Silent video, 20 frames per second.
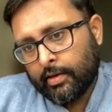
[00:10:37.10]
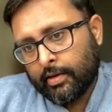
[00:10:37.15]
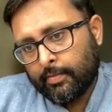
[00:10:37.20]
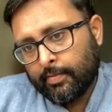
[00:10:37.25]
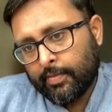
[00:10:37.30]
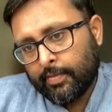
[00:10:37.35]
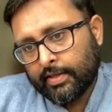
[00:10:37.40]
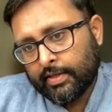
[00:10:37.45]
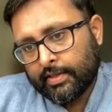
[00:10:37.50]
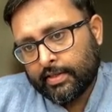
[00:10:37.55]
n
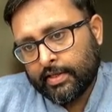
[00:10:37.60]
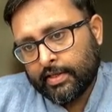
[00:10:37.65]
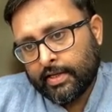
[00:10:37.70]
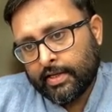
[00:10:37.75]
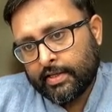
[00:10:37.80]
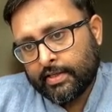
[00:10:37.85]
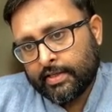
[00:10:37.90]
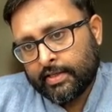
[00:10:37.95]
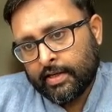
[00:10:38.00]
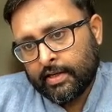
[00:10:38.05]
plus
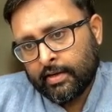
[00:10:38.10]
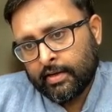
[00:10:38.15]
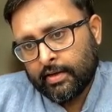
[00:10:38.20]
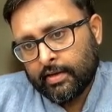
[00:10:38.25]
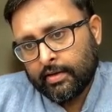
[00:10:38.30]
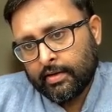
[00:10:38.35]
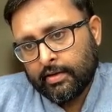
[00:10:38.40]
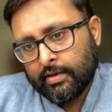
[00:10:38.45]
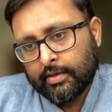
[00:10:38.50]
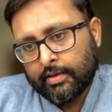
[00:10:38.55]
delta
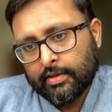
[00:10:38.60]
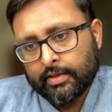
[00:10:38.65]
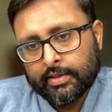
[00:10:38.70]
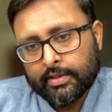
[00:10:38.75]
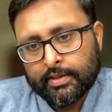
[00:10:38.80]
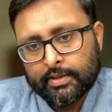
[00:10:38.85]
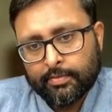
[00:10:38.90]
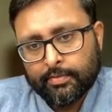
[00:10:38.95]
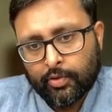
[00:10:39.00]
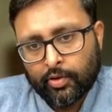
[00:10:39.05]

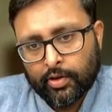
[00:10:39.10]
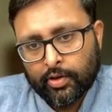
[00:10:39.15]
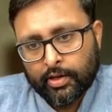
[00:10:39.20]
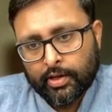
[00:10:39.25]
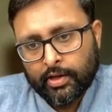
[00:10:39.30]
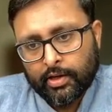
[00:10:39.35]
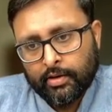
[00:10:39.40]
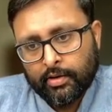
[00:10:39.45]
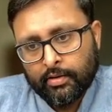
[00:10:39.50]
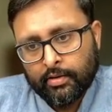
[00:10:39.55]
small
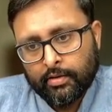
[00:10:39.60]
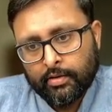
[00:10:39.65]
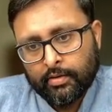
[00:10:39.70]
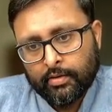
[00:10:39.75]
k